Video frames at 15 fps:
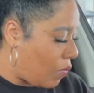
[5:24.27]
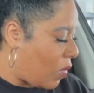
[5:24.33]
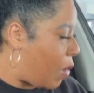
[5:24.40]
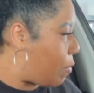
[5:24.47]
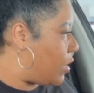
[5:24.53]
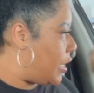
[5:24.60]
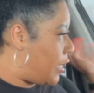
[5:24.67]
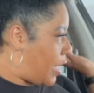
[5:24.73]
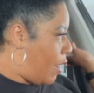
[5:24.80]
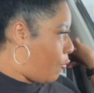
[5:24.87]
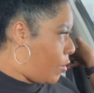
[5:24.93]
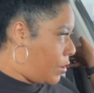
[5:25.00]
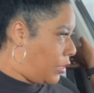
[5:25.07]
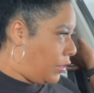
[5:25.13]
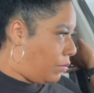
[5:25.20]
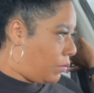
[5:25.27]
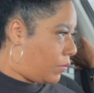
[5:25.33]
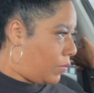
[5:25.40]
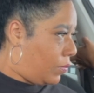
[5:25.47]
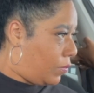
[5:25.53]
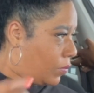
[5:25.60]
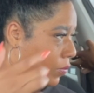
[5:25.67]
But yeah, they wanted.
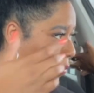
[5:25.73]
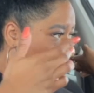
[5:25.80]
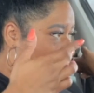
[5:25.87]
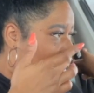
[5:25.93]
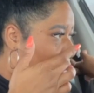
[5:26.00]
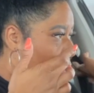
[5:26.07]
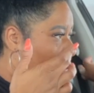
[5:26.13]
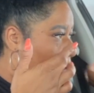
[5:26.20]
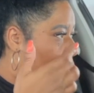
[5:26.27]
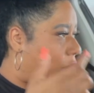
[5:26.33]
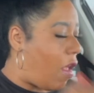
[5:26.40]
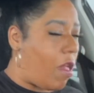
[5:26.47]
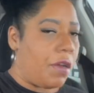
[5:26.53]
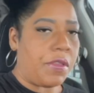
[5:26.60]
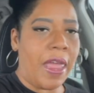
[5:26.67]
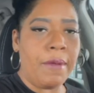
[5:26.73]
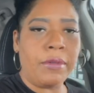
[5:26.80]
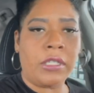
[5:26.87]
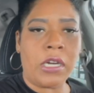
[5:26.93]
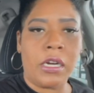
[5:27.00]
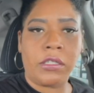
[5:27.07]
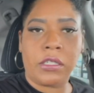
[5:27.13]
they were
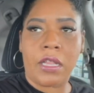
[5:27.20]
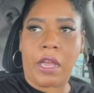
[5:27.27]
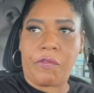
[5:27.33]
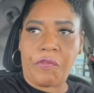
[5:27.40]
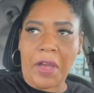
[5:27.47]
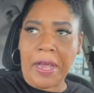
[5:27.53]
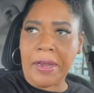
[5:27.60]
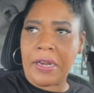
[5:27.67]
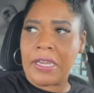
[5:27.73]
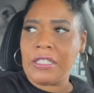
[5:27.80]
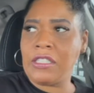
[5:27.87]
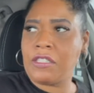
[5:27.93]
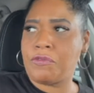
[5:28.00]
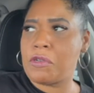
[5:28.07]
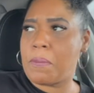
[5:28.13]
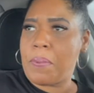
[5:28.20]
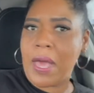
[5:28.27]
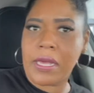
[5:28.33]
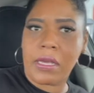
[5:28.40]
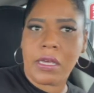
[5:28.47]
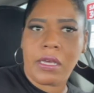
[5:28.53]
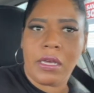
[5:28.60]
charging like five dollars for a
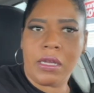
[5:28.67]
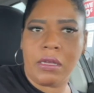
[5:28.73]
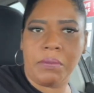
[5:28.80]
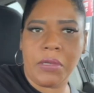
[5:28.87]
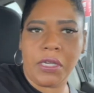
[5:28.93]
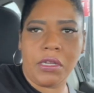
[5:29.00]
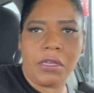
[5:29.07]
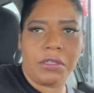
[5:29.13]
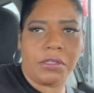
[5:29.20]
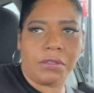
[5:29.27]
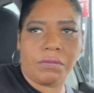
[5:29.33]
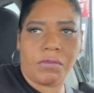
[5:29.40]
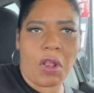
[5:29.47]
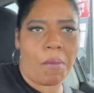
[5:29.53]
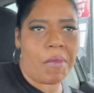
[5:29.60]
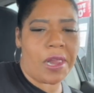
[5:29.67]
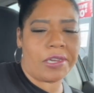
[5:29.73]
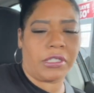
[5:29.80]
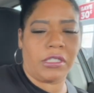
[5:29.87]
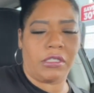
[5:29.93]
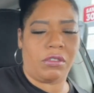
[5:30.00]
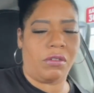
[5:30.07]
pack of gum in here. I'm
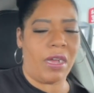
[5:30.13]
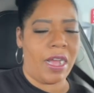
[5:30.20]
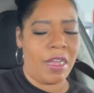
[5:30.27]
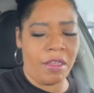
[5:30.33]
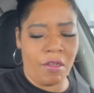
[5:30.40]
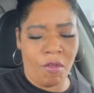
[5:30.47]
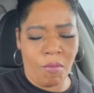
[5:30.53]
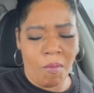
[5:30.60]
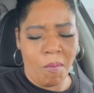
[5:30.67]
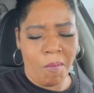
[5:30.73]
like in Ohio.